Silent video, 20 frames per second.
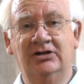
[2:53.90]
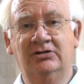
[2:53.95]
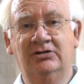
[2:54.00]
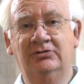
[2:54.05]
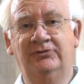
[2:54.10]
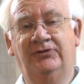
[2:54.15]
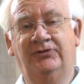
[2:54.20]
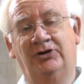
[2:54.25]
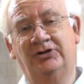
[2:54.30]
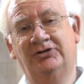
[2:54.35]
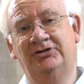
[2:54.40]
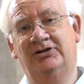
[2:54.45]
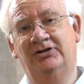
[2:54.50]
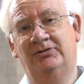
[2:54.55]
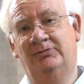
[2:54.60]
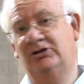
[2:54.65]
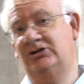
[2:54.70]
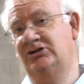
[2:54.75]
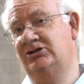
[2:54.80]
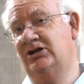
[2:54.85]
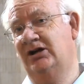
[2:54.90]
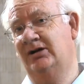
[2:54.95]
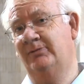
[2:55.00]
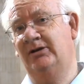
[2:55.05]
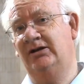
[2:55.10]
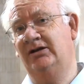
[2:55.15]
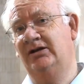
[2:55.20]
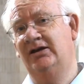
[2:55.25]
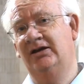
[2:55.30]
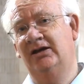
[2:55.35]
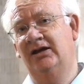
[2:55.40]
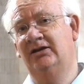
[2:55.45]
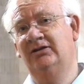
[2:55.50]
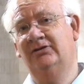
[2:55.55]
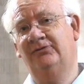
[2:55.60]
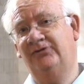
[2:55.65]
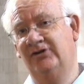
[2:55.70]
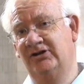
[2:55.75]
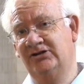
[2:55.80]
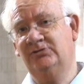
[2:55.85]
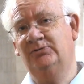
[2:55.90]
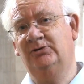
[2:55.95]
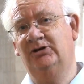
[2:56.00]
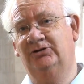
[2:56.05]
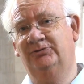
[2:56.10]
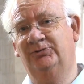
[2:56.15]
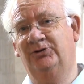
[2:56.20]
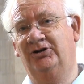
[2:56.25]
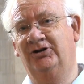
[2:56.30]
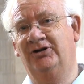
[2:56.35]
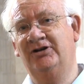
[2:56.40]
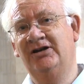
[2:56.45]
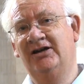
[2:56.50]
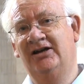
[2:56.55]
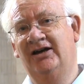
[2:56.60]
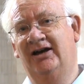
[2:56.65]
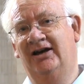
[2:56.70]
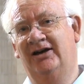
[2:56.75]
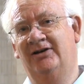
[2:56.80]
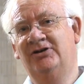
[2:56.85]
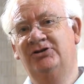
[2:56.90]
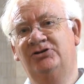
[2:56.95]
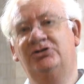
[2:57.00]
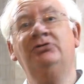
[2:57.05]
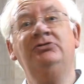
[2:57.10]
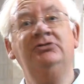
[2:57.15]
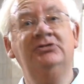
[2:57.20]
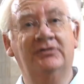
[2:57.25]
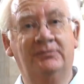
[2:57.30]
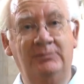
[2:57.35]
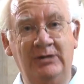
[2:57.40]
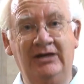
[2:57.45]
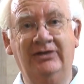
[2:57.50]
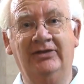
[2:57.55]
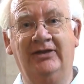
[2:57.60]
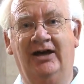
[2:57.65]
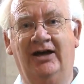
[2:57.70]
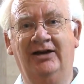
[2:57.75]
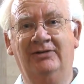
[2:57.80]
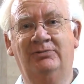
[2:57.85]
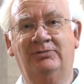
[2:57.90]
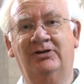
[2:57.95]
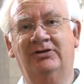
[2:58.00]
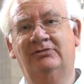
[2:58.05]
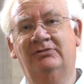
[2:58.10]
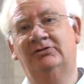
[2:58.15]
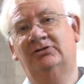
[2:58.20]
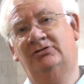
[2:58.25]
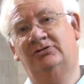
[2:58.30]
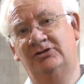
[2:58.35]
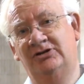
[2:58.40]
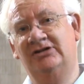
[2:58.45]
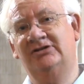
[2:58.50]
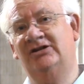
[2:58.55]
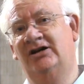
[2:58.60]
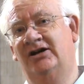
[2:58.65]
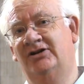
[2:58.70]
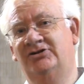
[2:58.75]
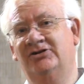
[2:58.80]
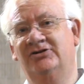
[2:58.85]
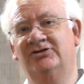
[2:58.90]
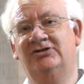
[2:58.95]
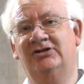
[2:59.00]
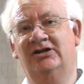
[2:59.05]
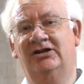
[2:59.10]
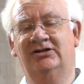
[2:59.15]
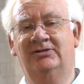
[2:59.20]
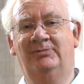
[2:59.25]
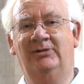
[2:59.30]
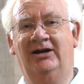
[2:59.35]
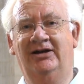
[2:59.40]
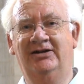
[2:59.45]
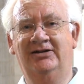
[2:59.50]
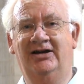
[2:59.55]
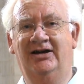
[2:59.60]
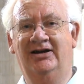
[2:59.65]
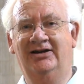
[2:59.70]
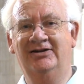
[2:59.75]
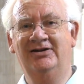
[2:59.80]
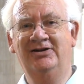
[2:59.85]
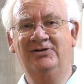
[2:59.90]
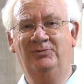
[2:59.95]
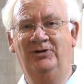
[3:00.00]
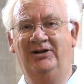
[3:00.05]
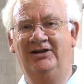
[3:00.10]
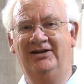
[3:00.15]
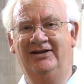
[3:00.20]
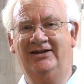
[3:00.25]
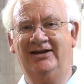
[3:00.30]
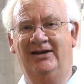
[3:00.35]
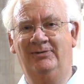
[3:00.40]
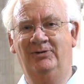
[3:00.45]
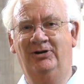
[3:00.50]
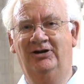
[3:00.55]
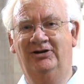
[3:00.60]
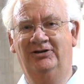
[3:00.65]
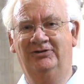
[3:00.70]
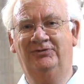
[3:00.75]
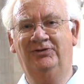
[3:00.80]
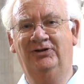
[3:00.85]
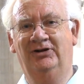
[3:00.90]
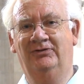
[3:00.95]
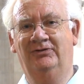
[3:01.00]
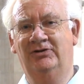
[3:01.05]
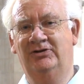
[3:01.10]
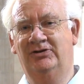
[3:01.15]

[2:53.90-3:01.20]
who fought in the British Army in the First World War. Uh, shouldn't have been there, but the recruiting sergeants turned a blind eye when he came along full of